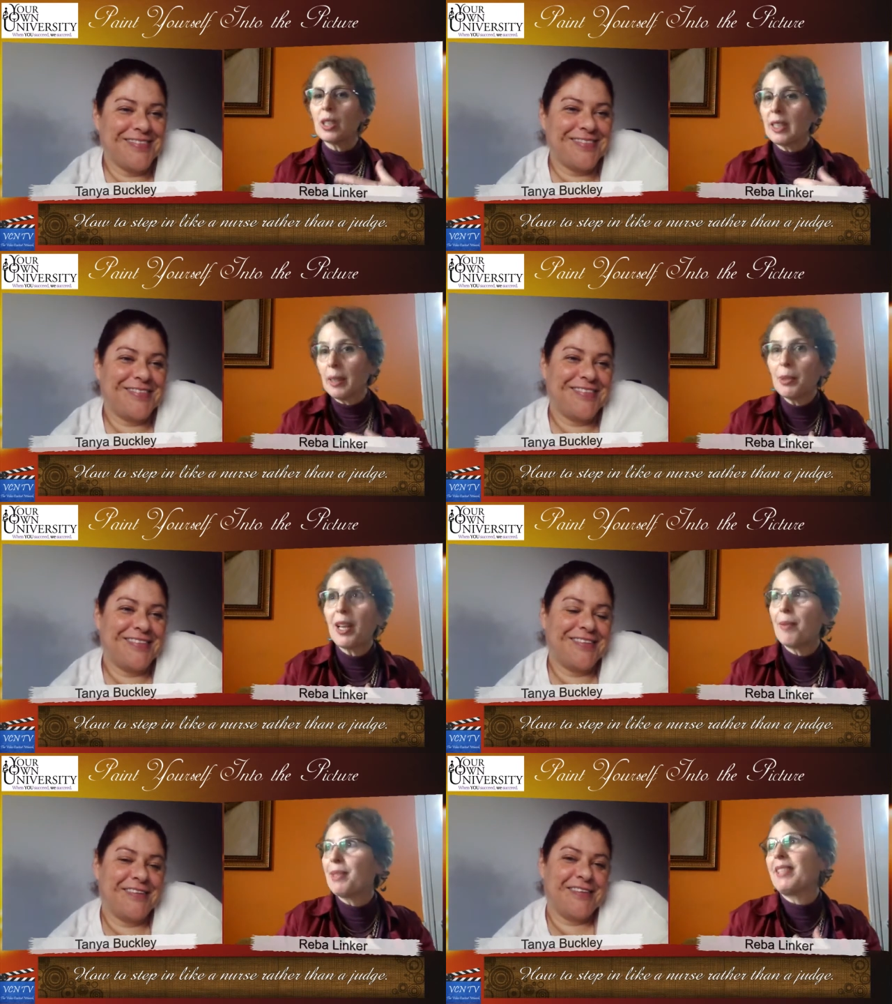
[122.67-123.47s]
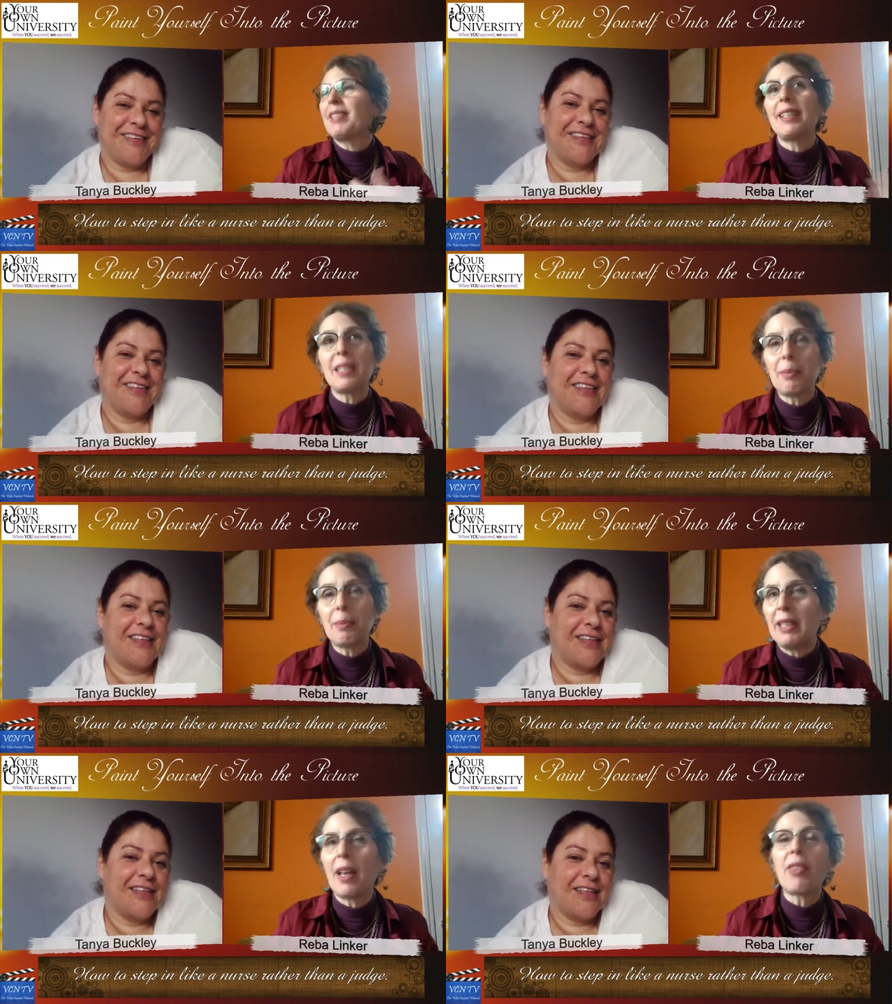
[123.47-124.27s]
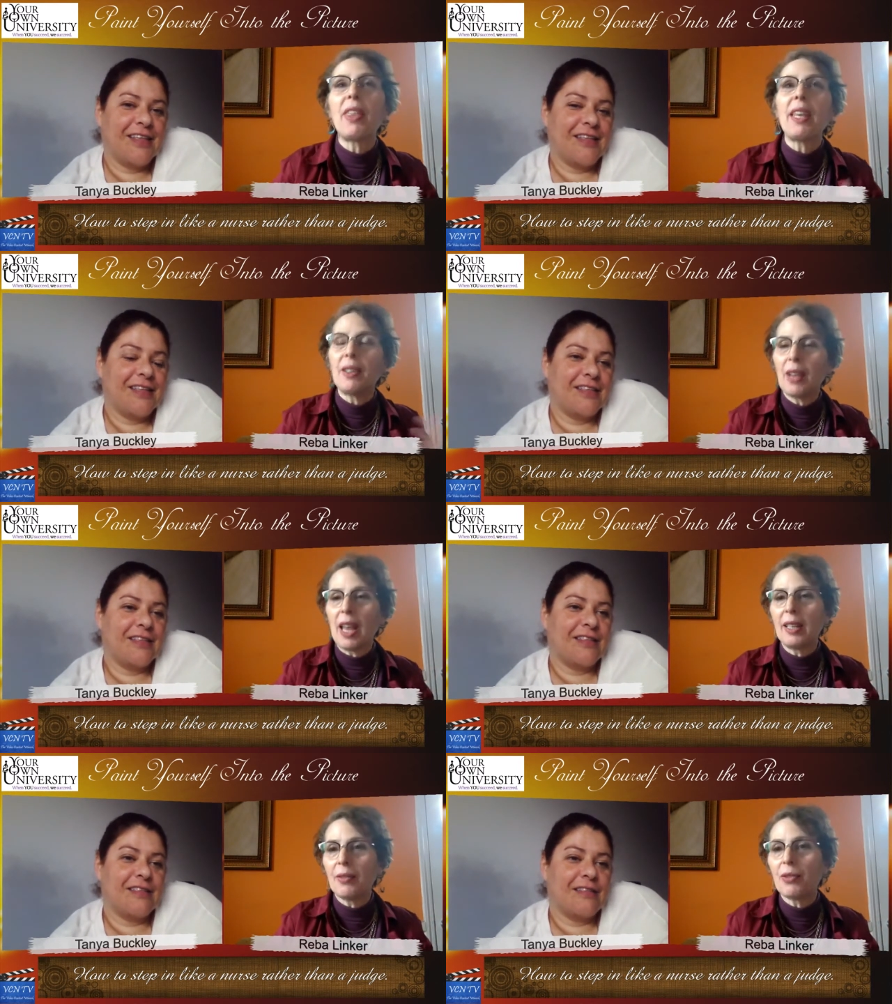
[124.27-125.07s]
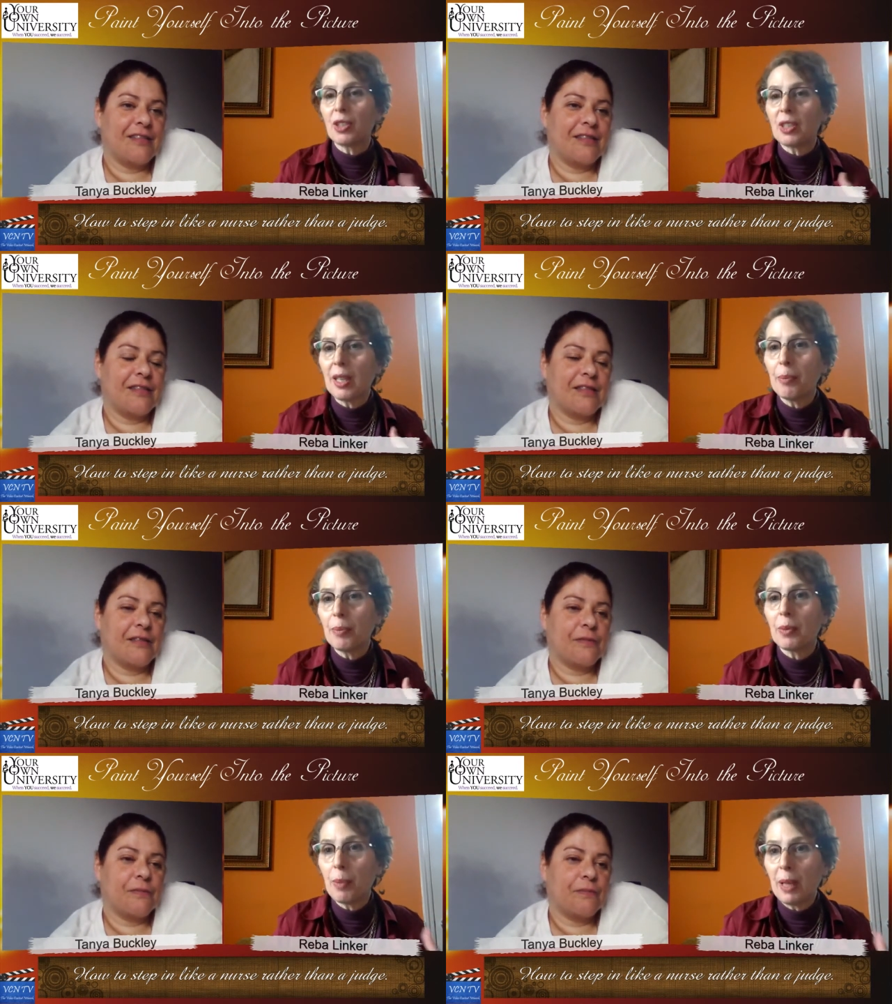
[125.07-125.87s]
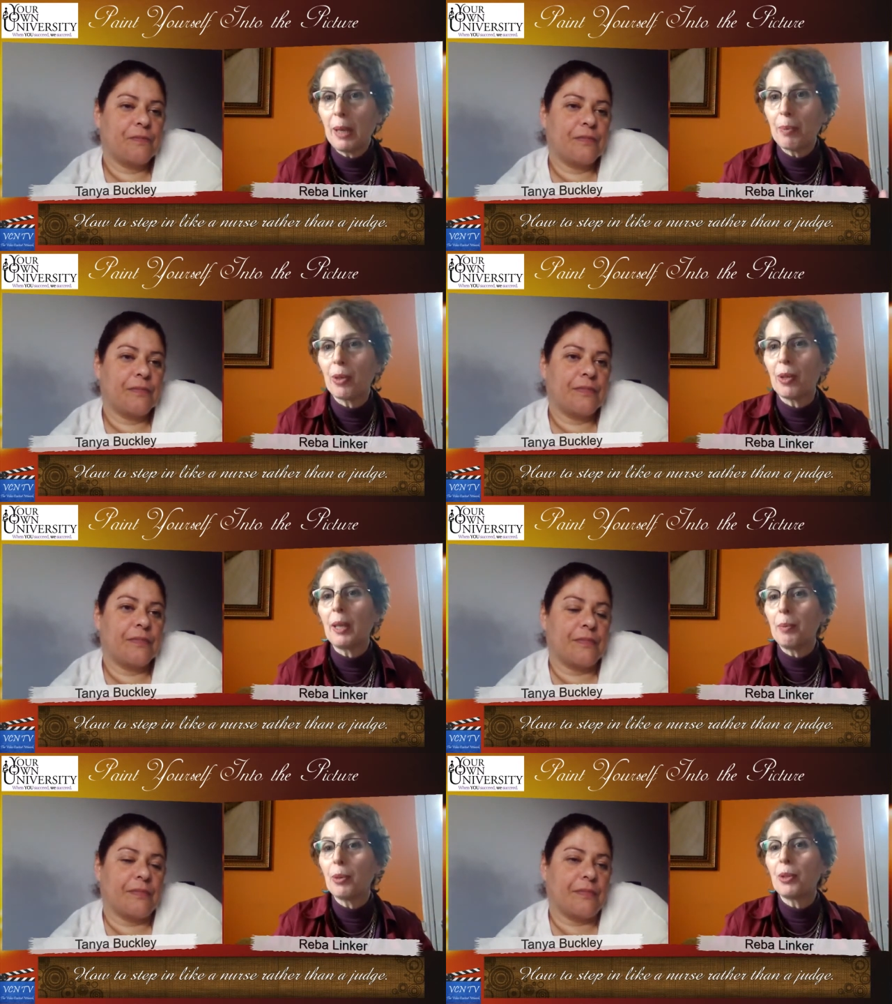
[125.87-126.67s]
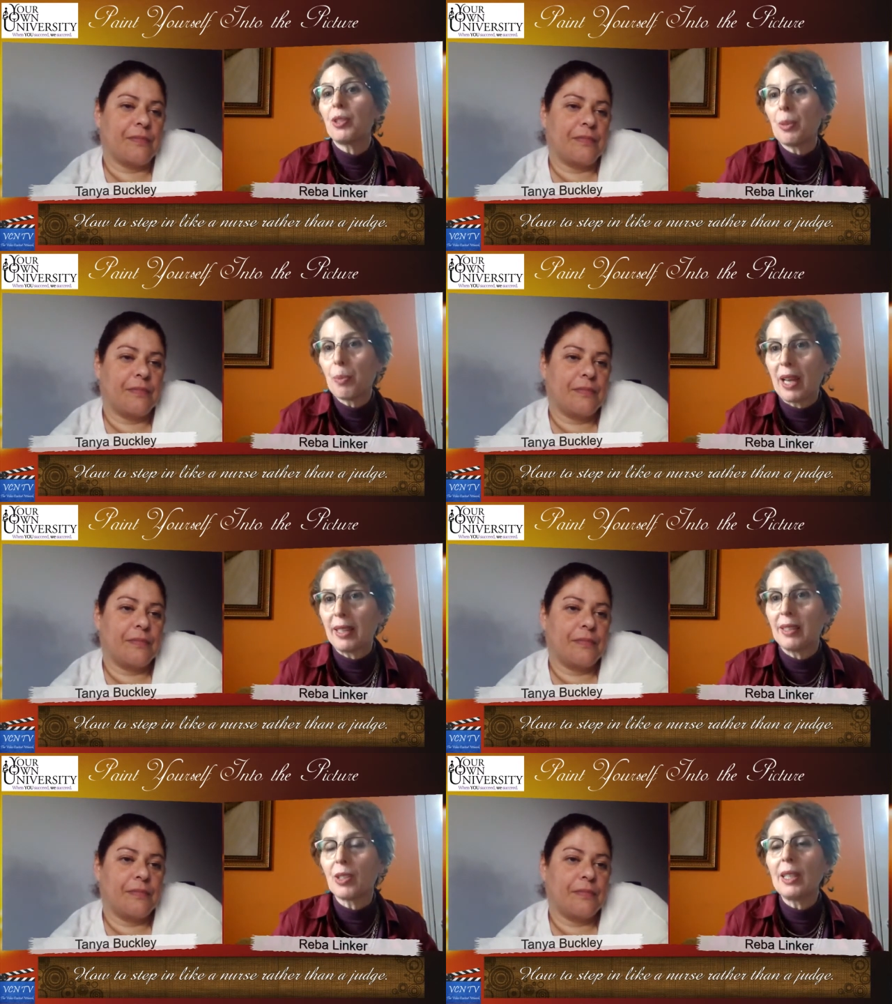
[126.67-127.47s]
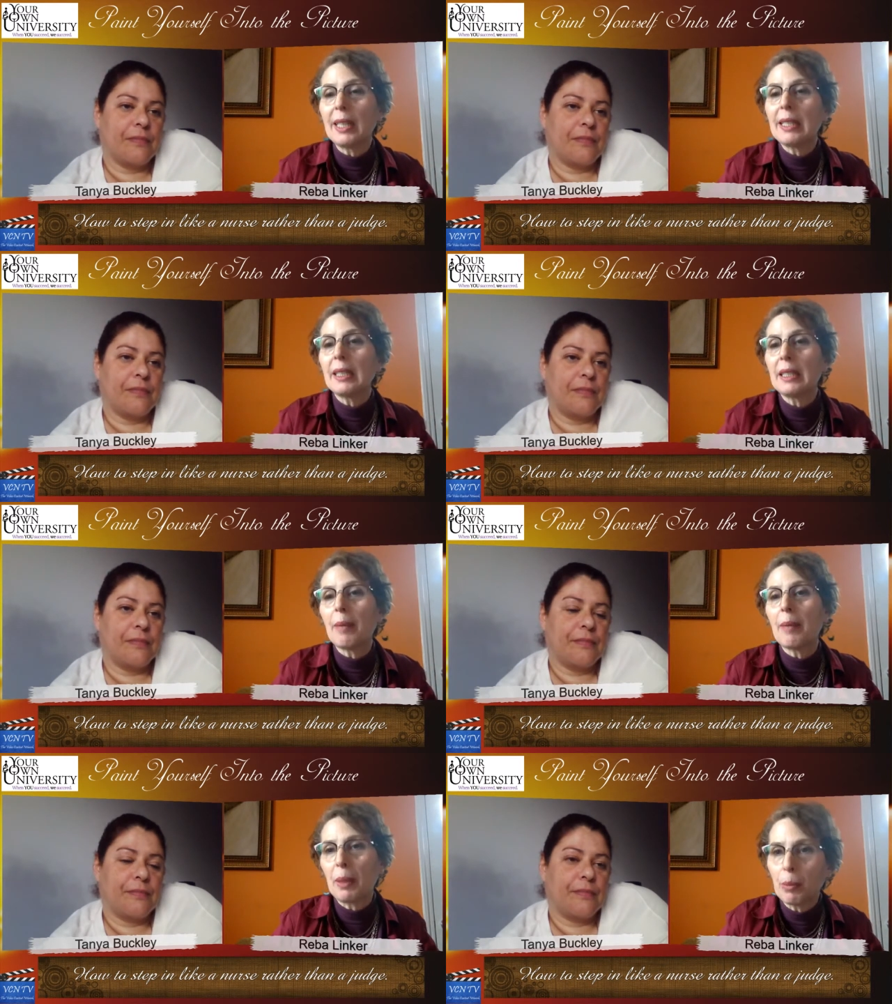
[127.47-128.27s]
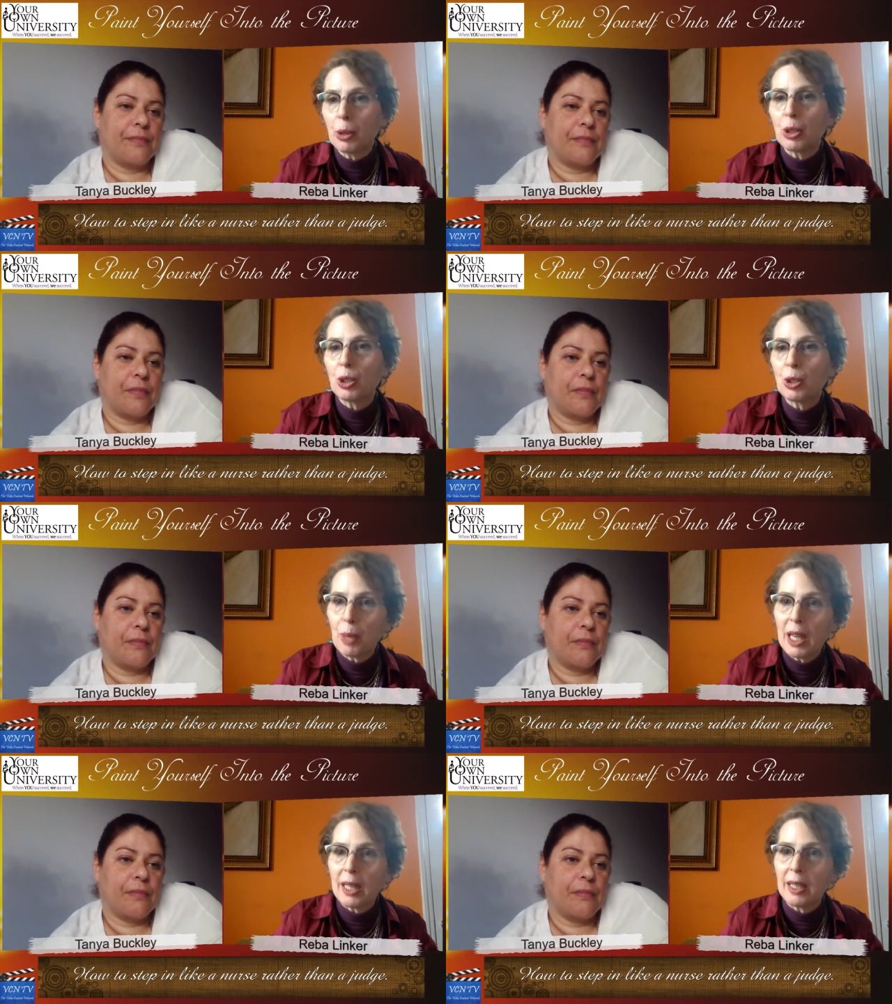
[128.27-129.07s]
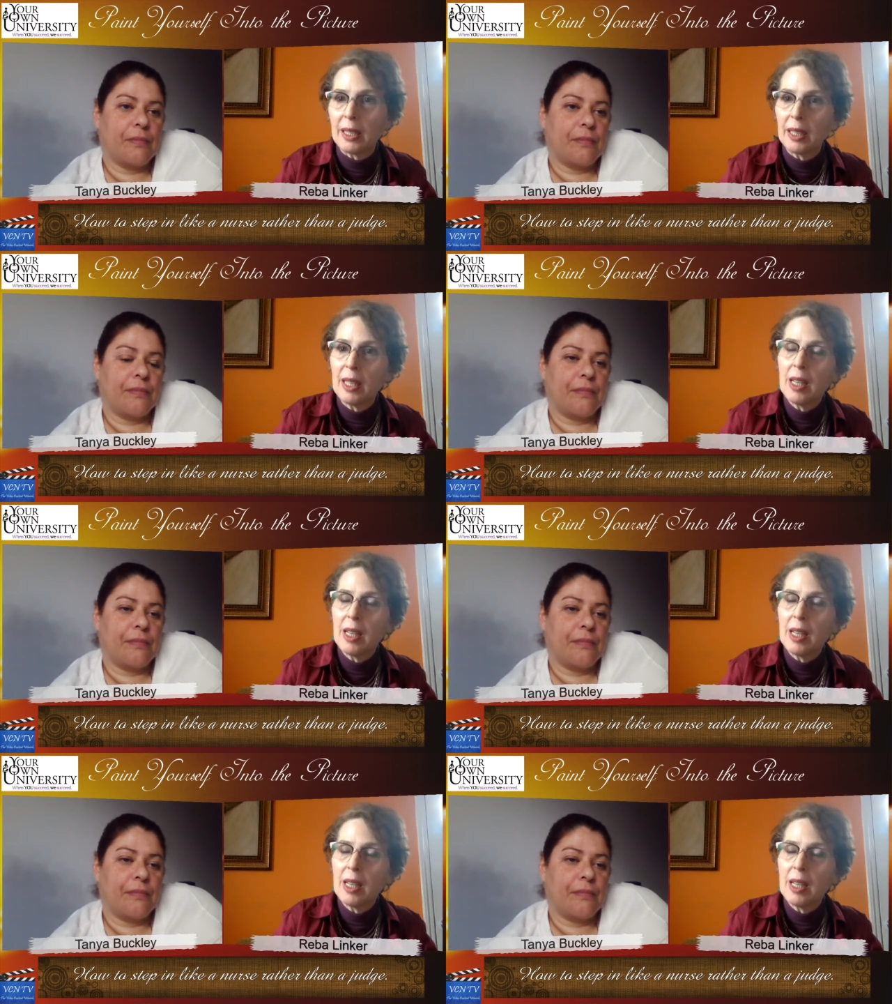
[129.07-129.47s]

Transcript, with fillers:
Speaker 1: sometimes these things mean nothing, and for some people it pushes a button. So let's say something pushed your button.